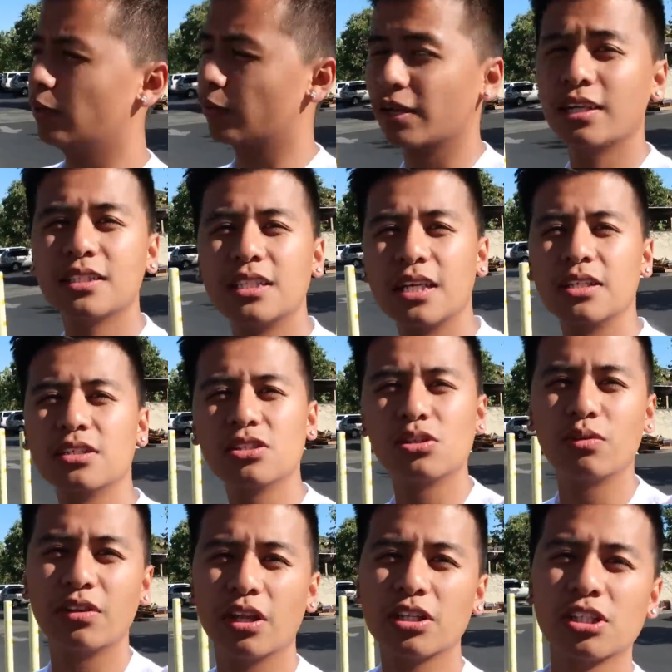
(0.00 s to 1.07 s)
bro. We're gonna take you
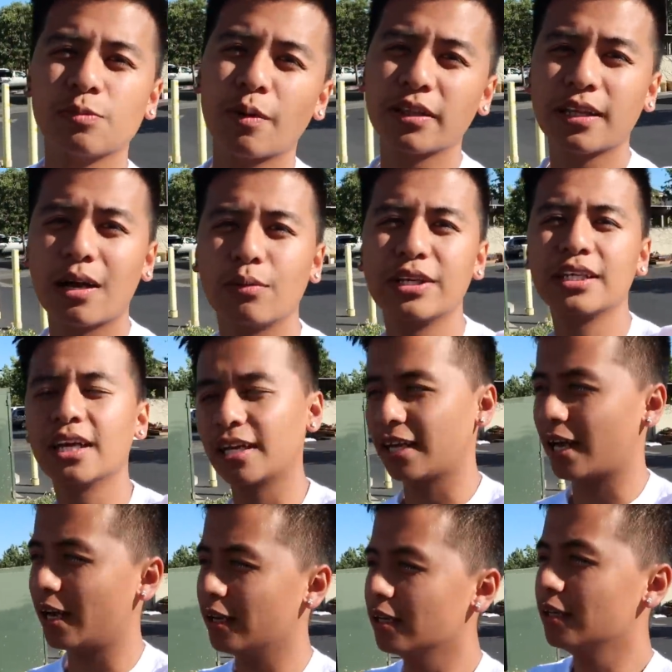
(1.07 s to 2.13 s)
to another spot that we kick
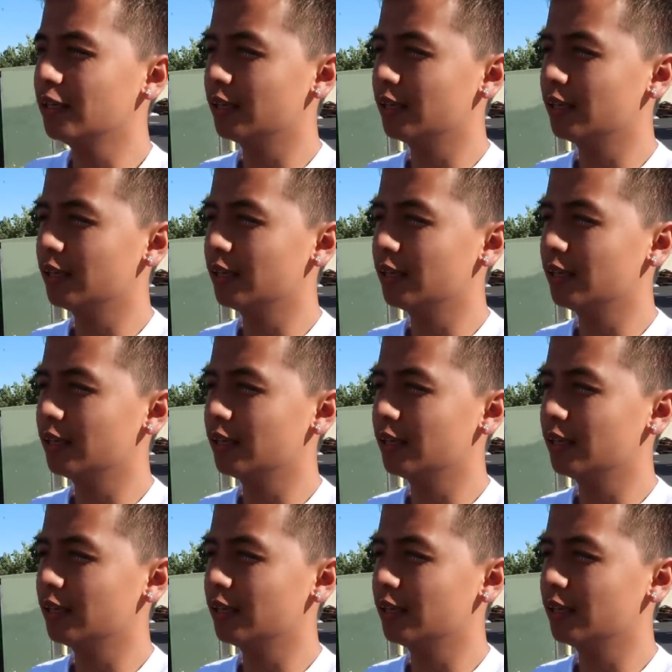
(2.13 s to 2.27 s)
it at.